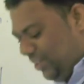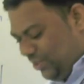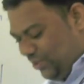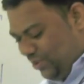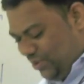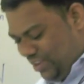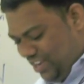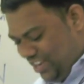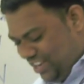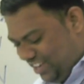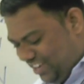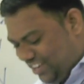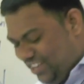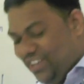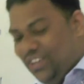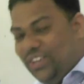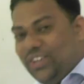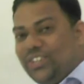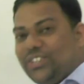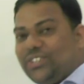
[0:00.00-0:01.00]
2 here.
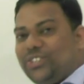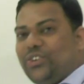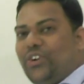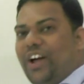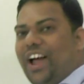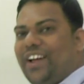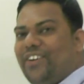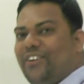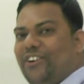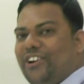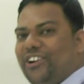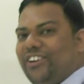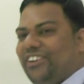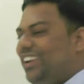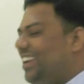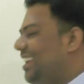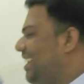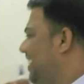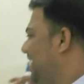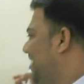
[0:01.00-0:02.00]
So
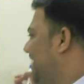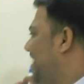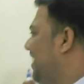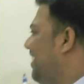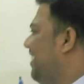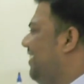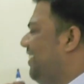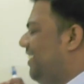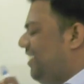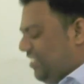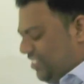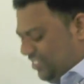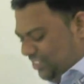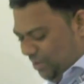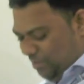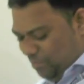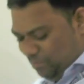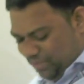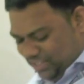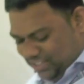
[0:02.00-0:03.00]
accordingly here
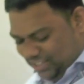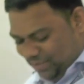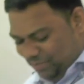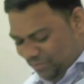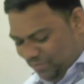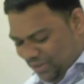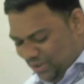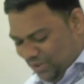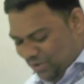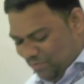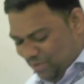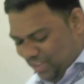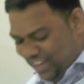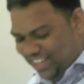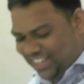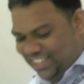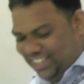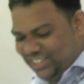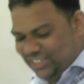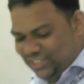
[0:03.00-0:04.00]
simple
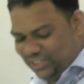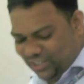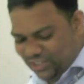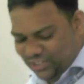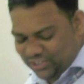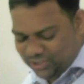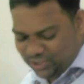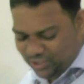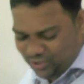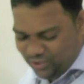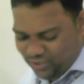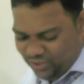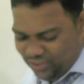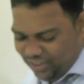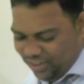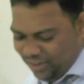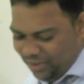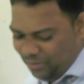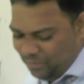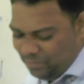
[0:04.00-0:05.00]
numericals
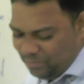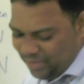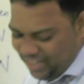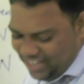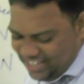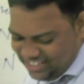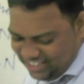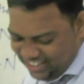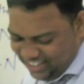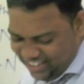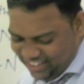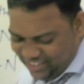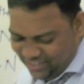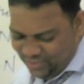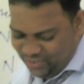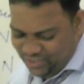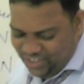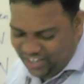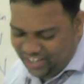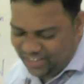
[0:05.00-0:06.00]
also present.
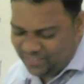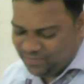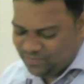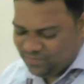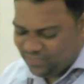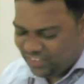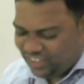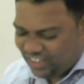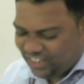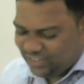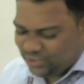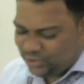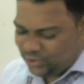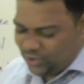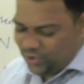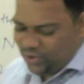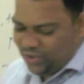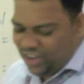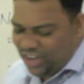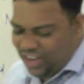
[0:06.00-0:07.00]
Okay, so
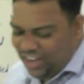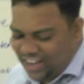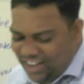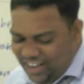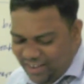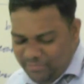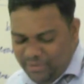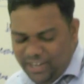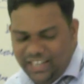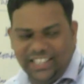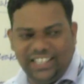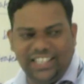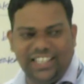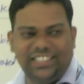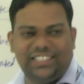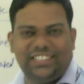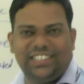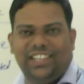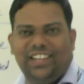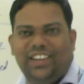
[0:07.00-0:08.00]
among
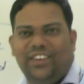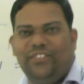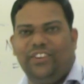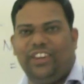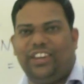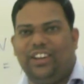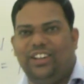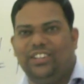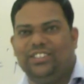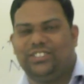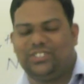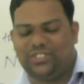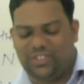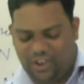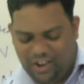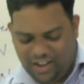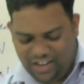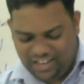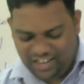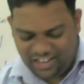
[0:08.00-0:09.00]
these we can
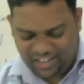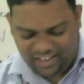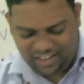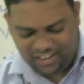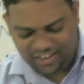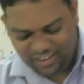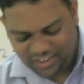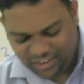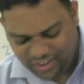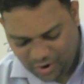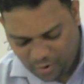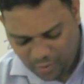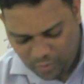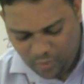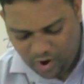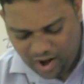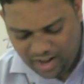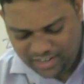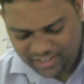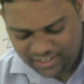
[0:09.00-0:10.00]
solve here
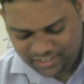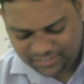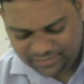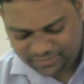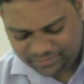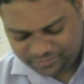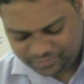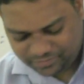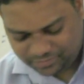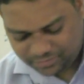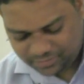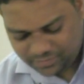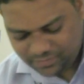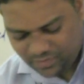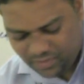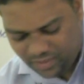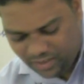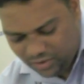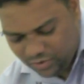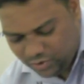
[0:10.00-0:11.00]
one.
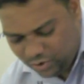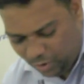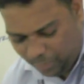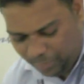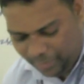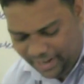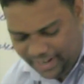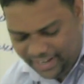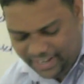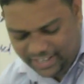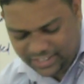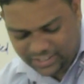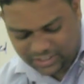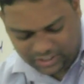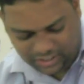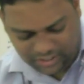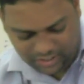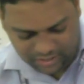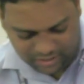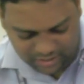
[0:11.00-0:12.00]
So pay
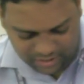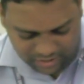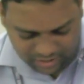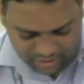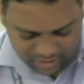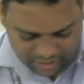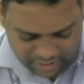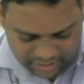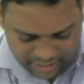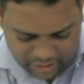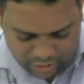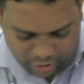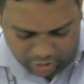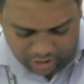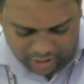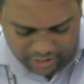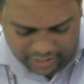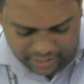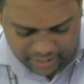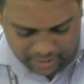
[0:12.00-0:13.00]
attention, it is
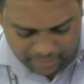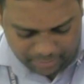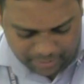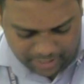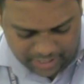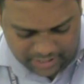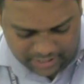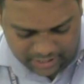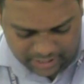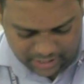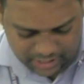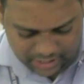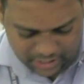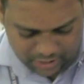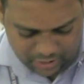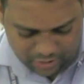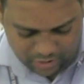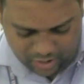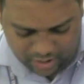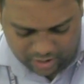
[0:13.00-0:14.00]
already present in
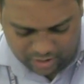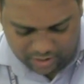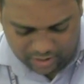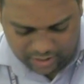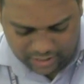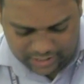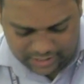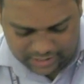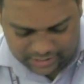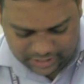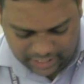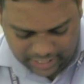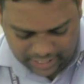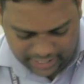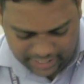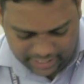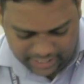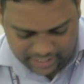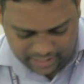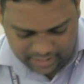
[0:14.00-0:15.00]
your
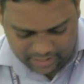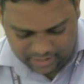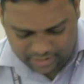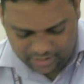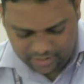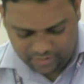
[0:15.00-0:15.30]
NCERT